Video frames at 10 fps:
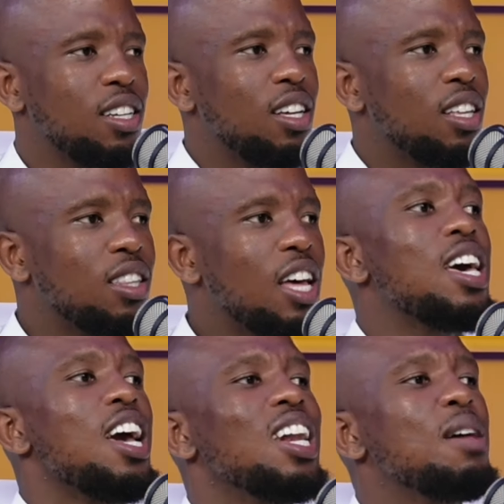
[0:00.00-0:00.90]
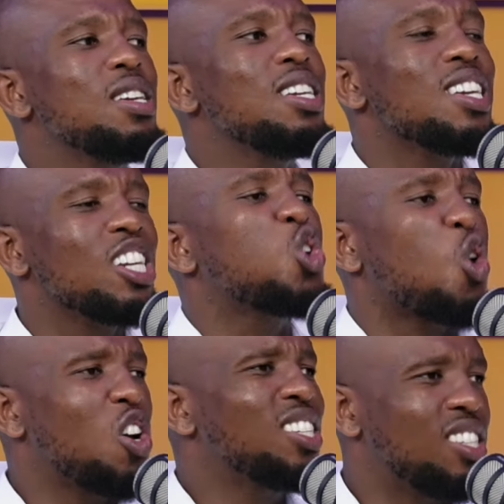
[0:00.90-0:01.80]
then the enemy
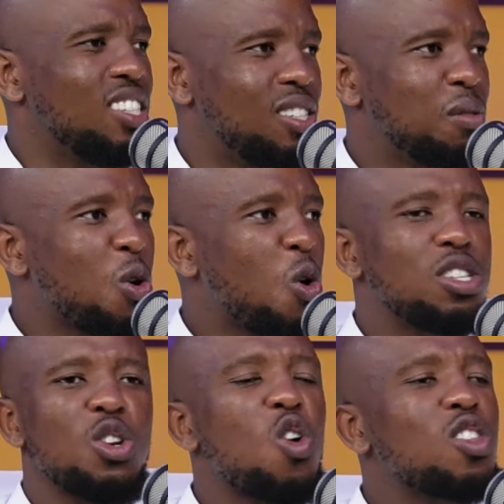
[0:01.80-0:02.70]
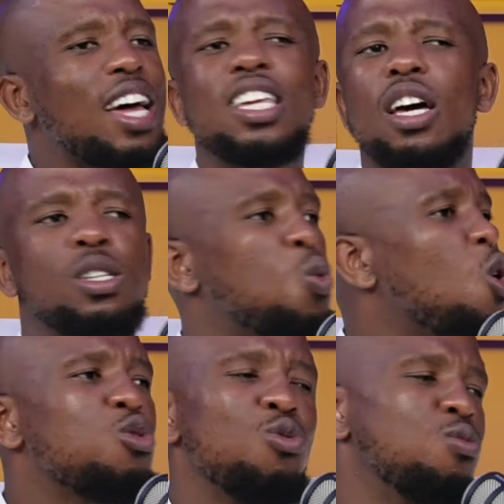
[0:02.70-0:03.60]
rejoices because yeah. he knows that he has
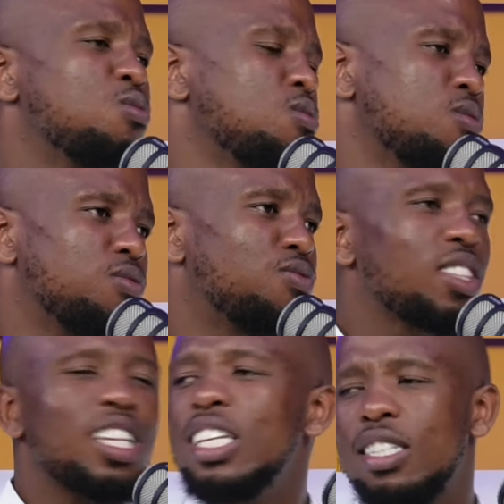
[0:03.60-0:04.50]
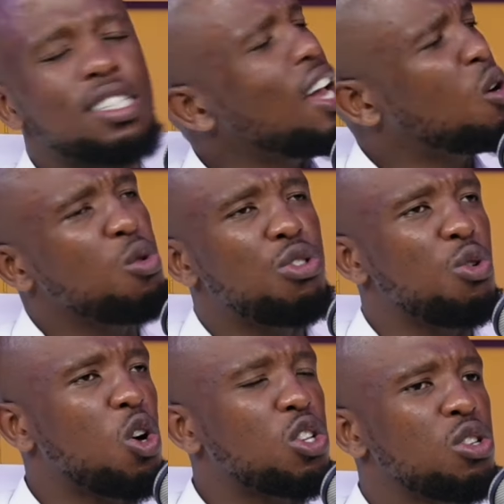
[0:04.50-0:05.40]
won you. Yeah. He's done with you.
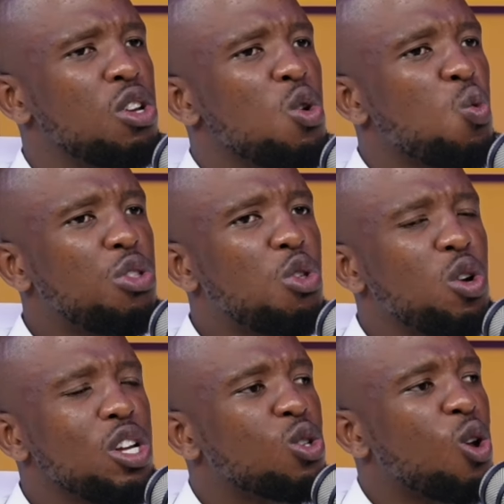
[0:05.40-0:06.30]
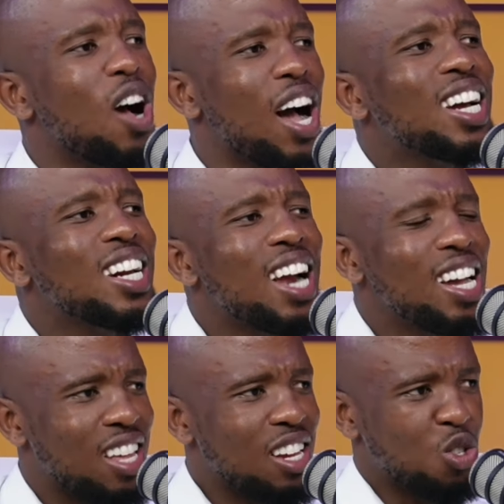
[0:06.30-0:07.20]
Because with you is no longer
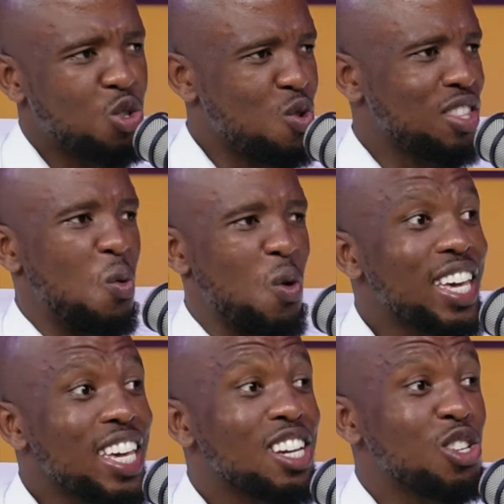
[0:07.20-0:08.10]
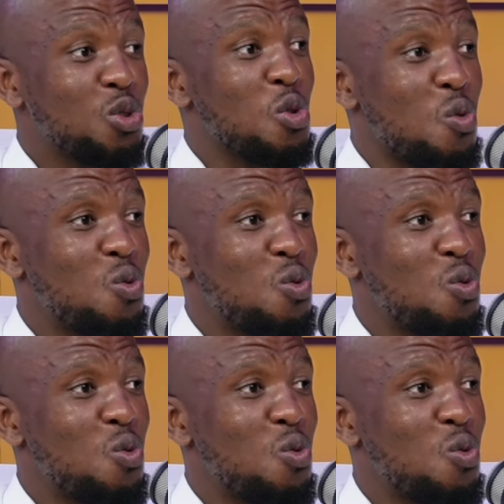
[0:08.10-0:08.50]
Christ that is doing the work, mm. it is hmm. you